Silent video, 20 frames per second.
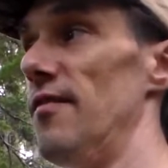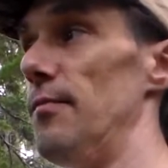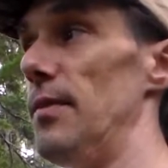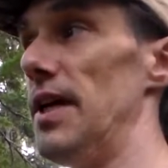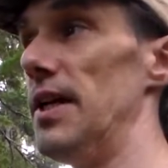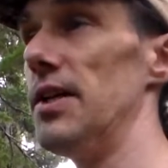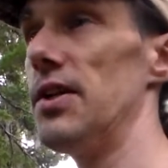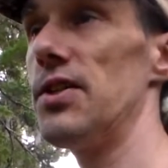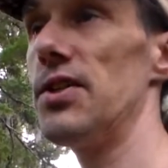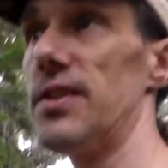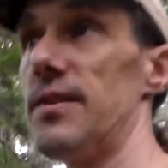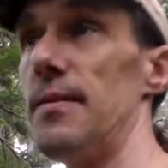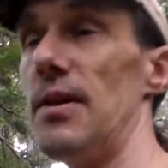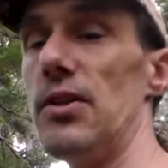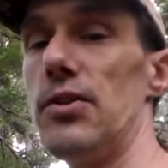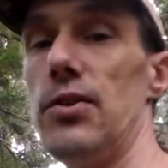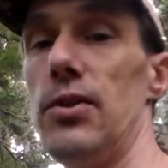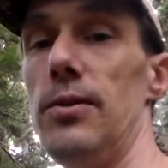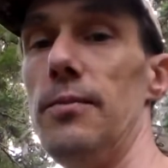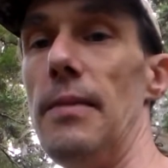I've made it just
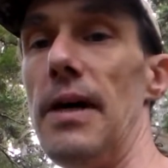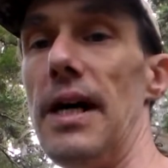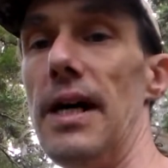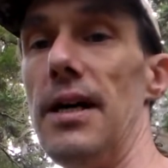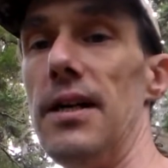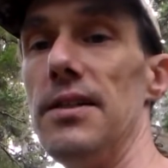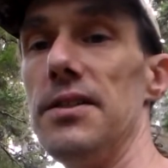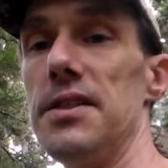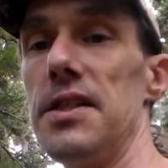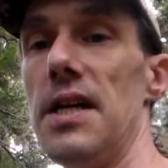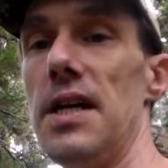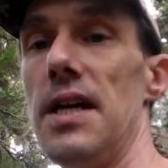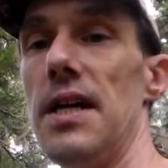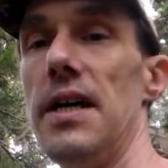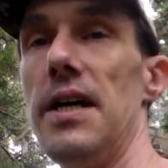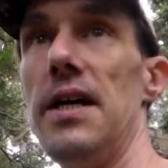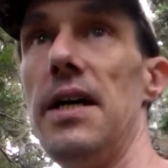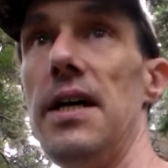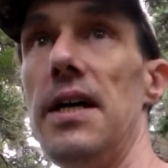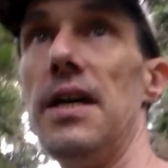about 2 miles
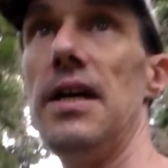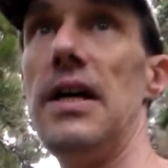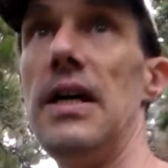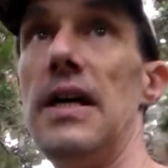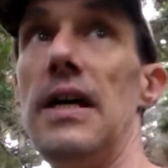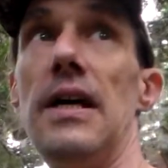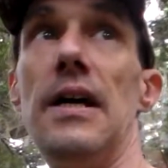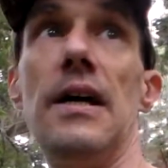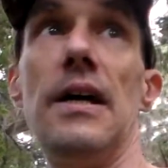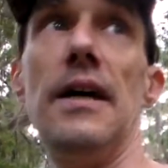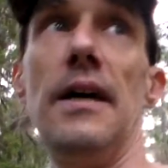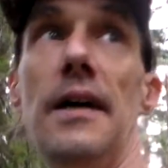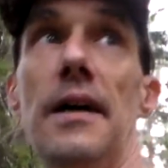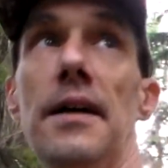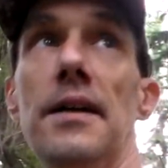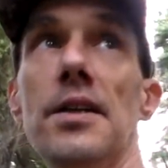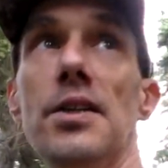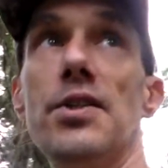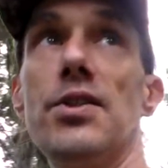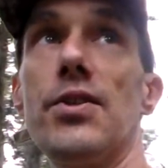
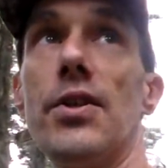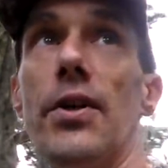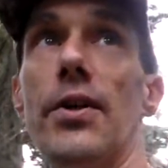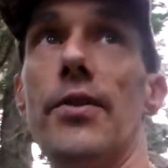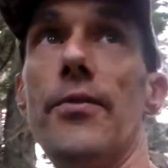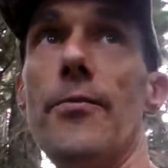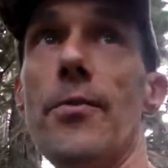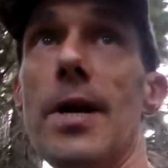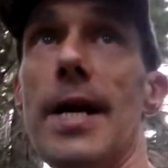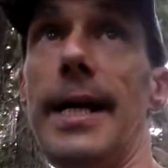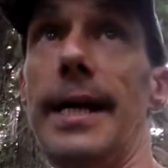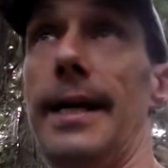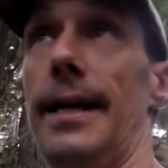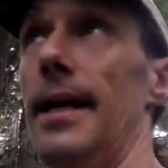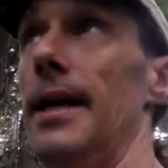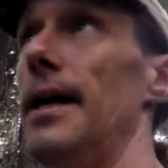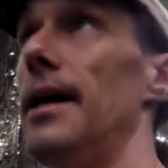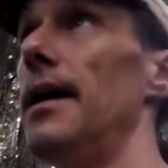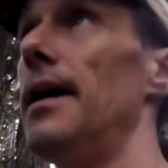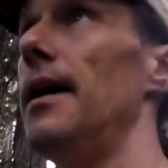and it's starting to
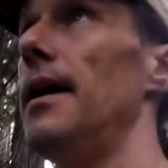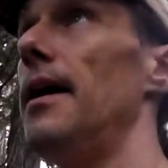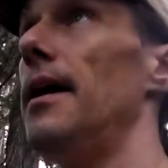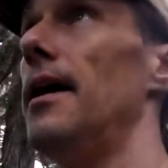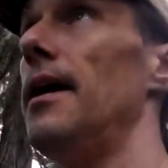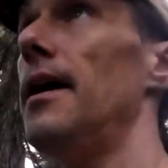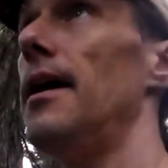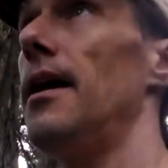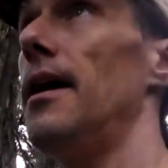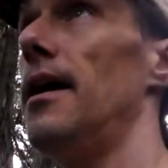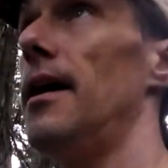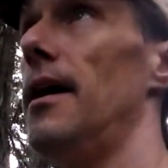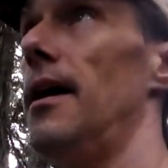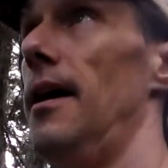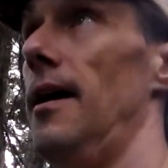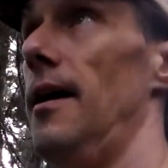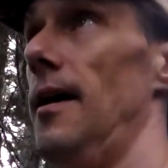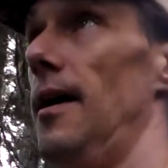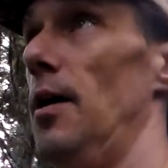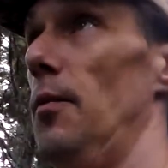rain.
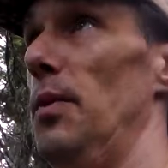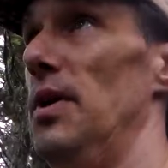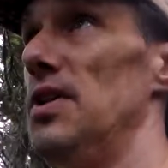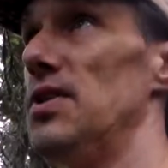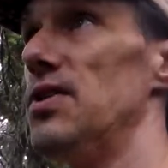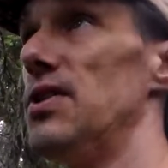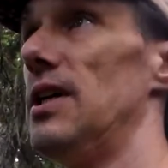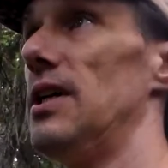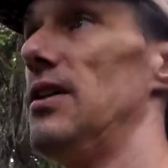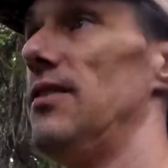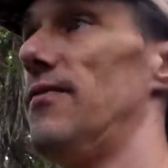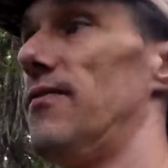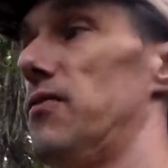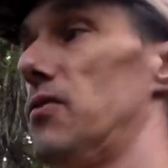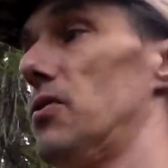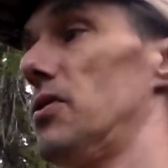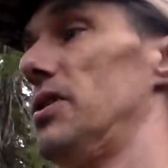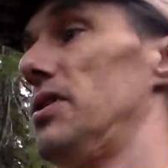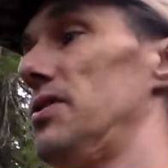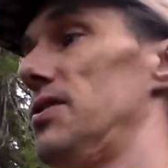I'm inside the
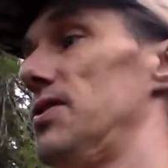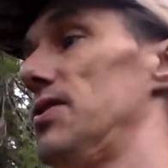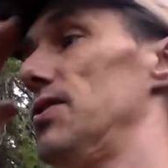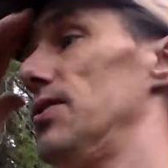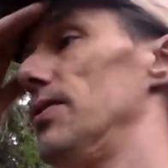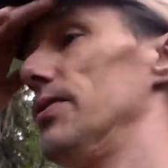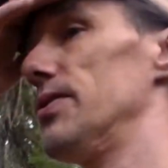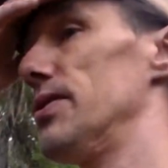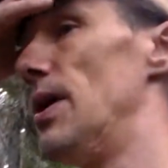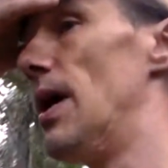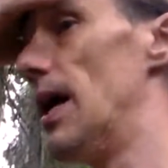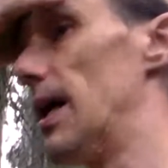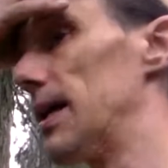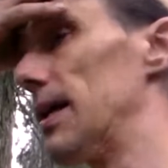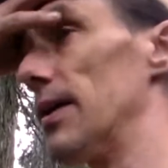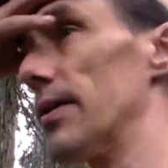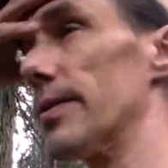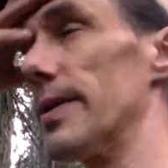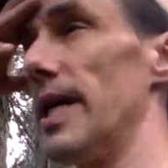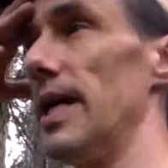forest, so it's
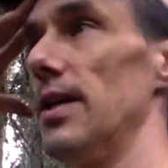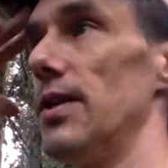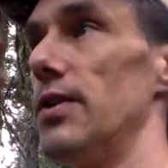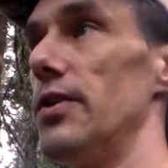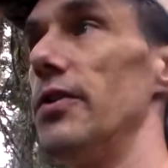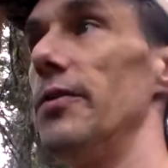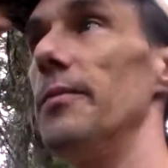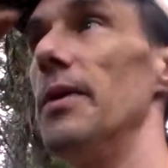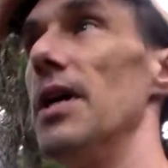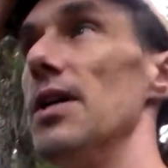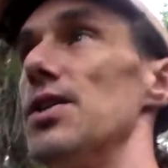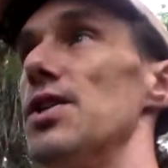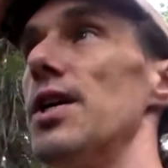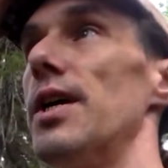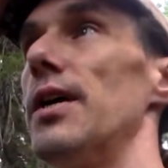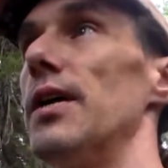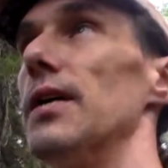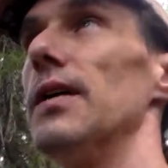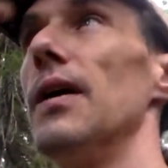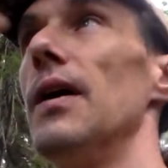not going to rain too much
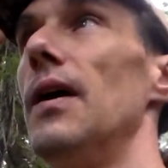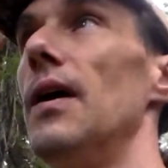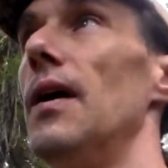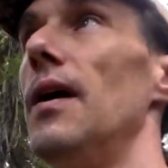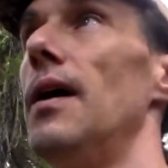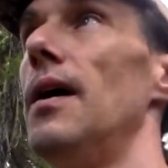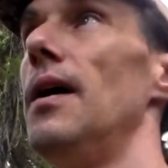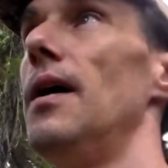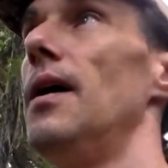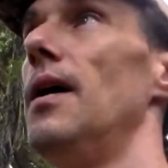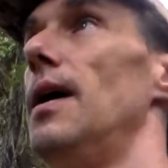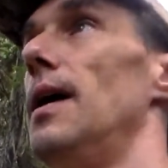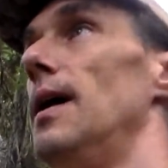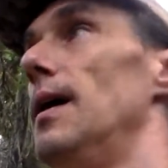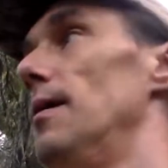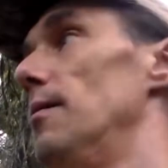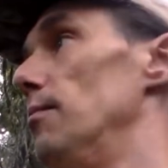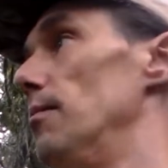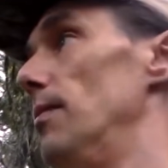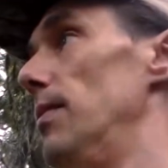here,
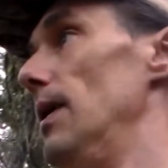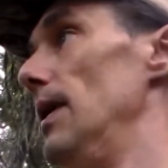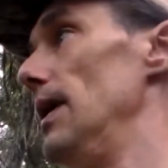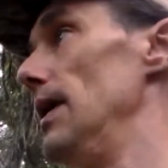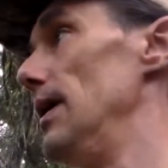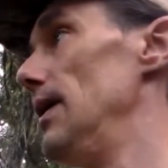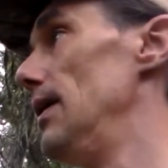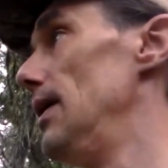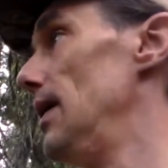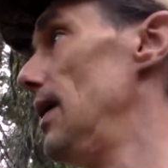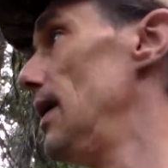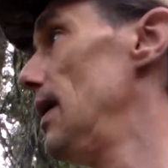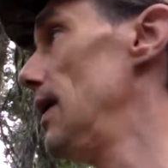but